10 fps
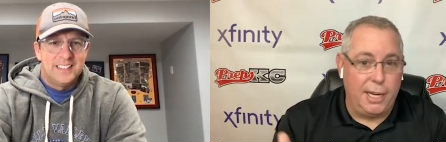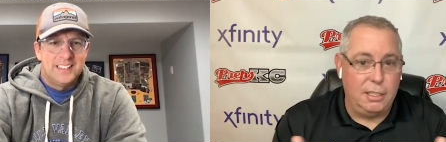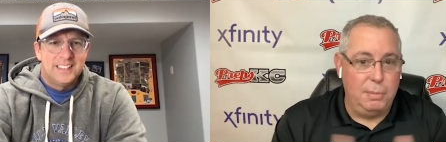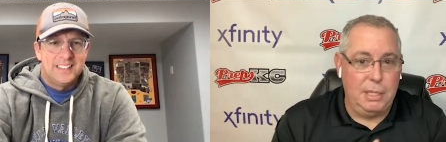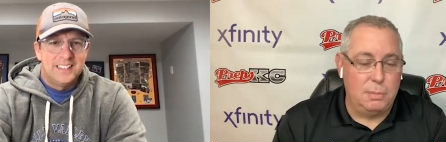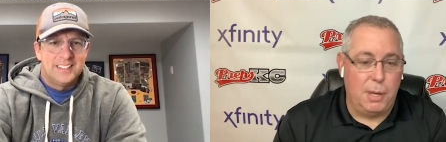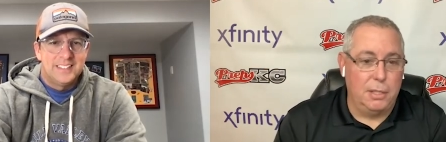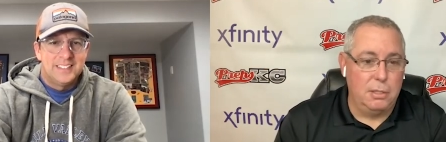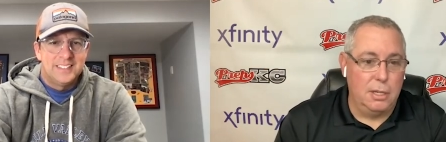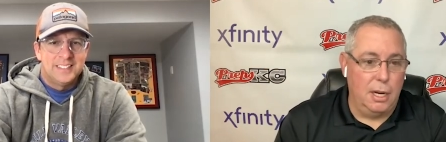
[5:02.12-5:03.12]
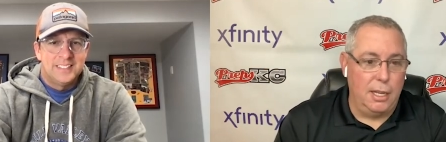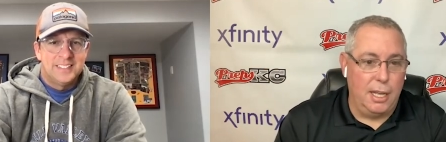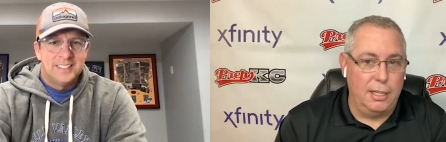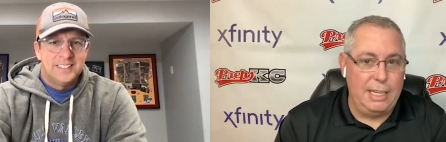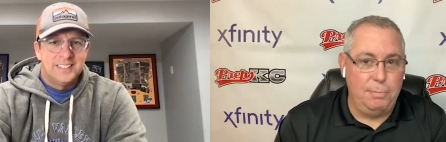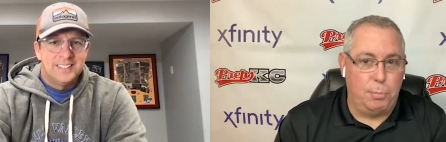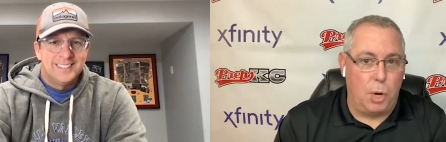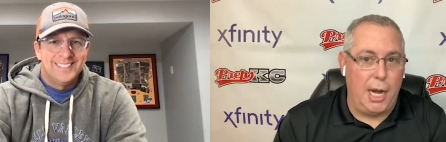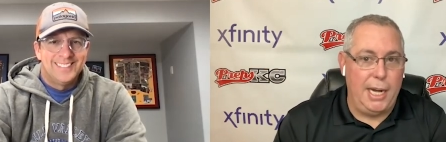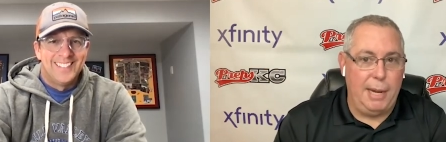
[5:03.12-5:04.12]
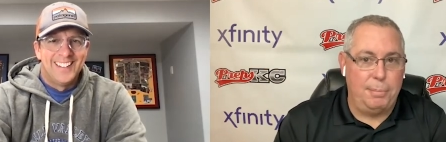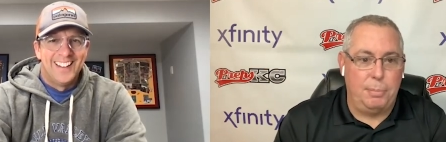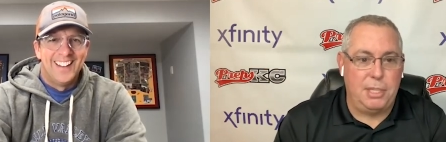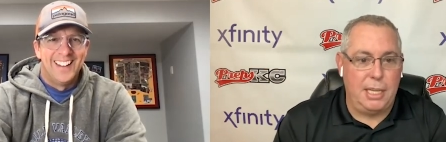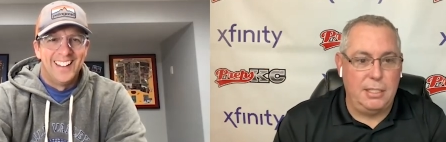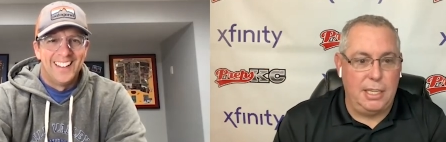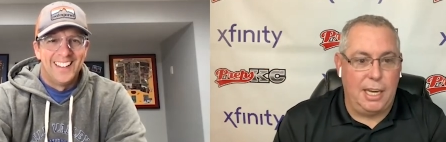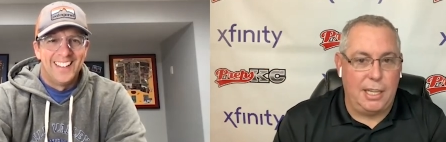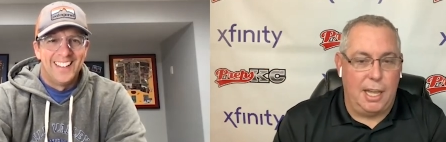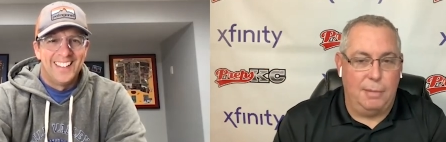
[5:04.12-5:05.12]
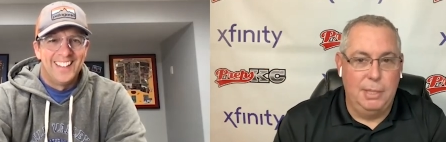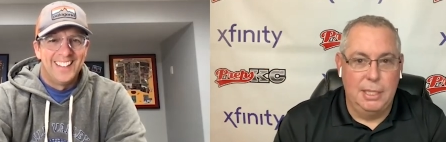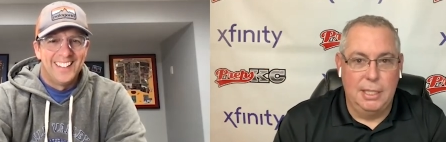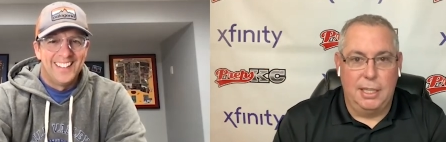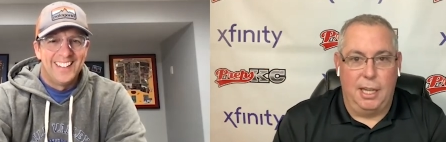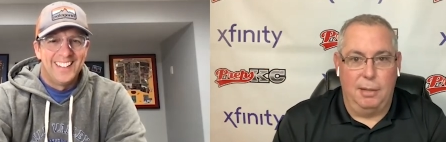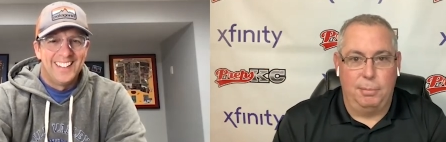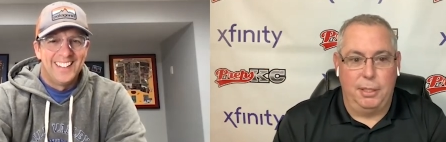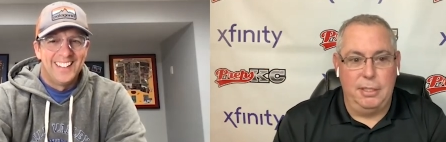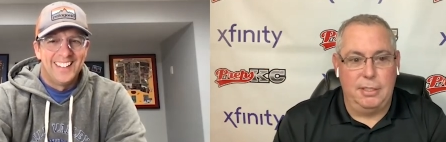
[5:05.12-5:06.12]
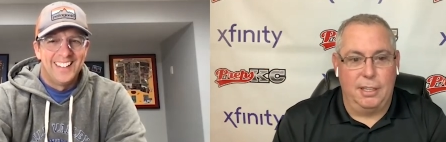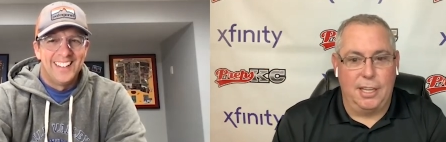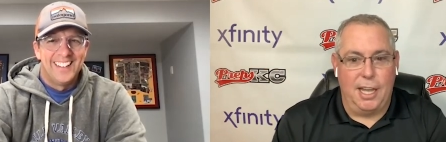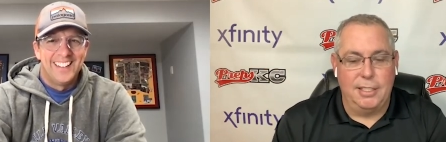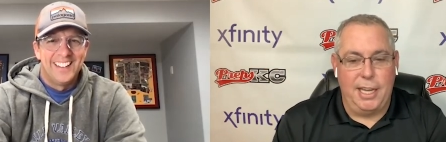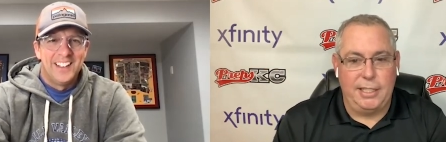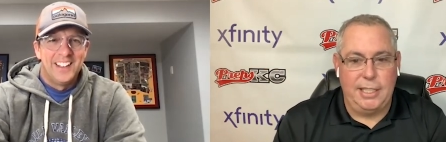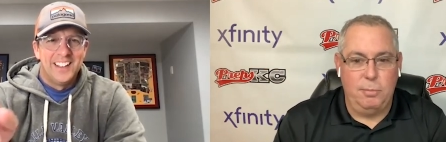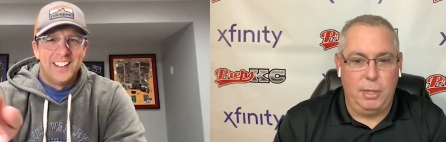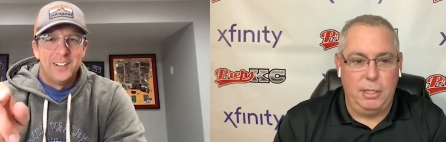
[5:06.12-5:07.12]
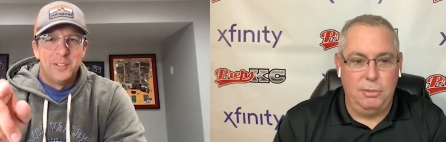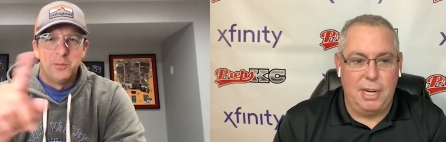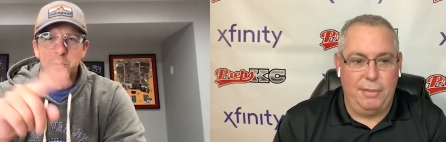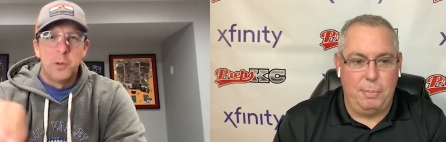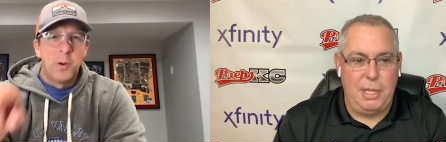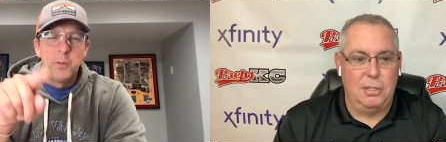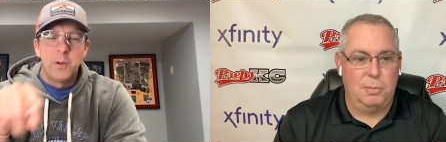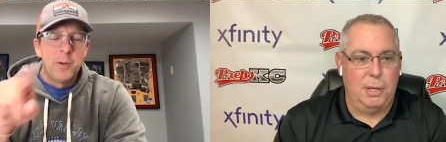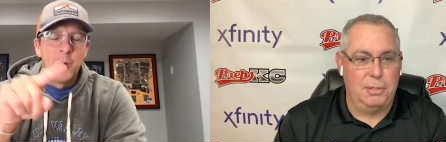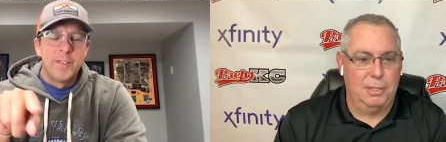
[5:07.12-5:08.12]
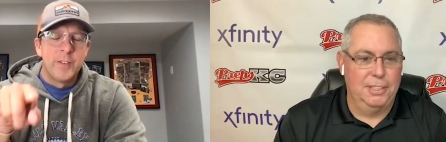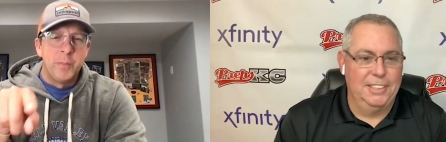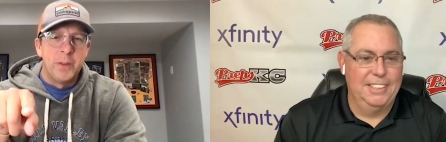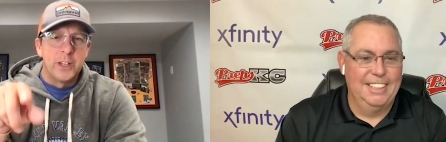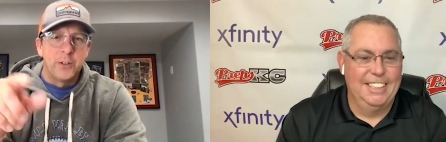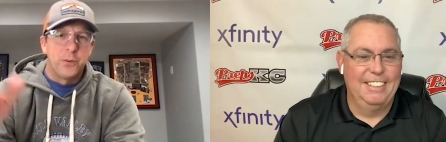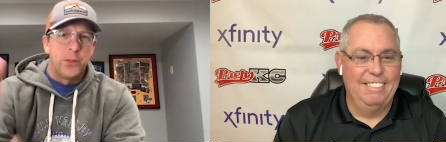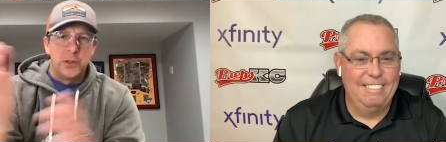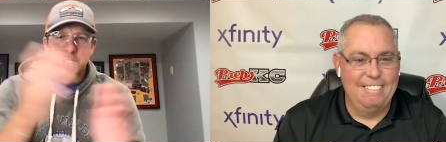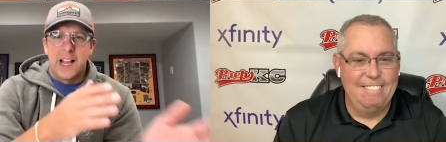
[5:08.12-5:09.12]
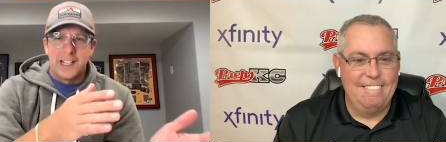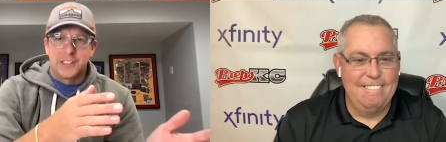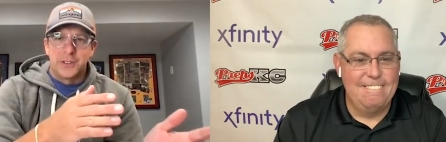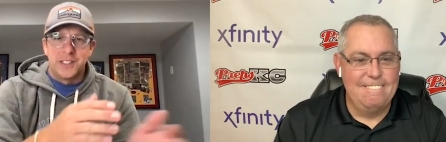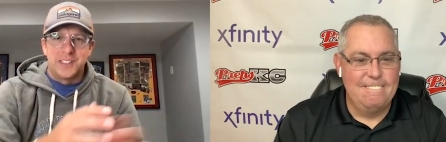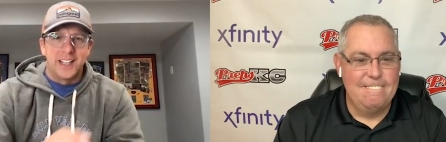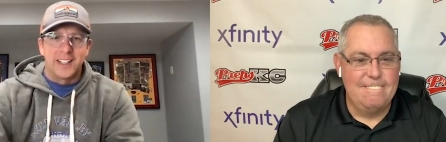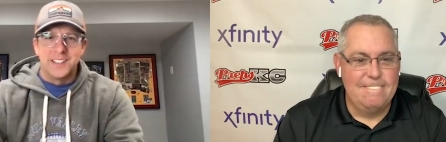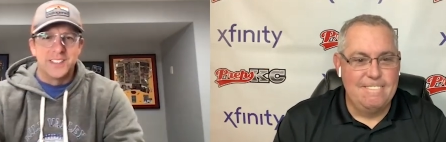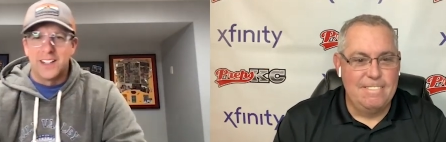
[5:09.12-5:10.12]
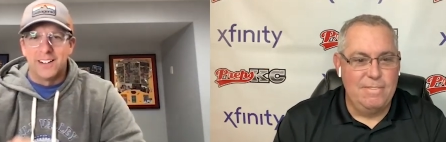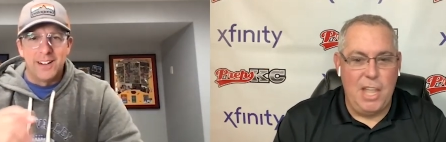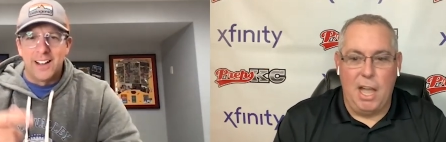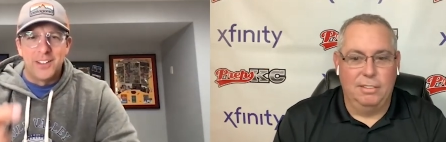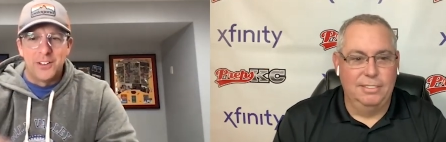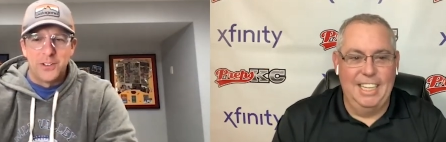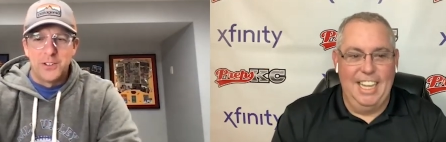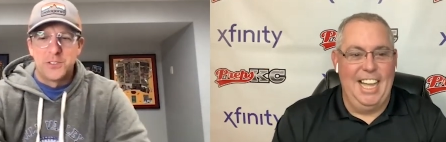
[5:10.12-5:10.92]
Speaker 1: like to be a sponsor, uh, uh Brian at prepskc.com. Uh, please uh, contact him. We do not. We won't. We won't
Speaker 2: even bill you for those last thirty seconds there, right? No, those, those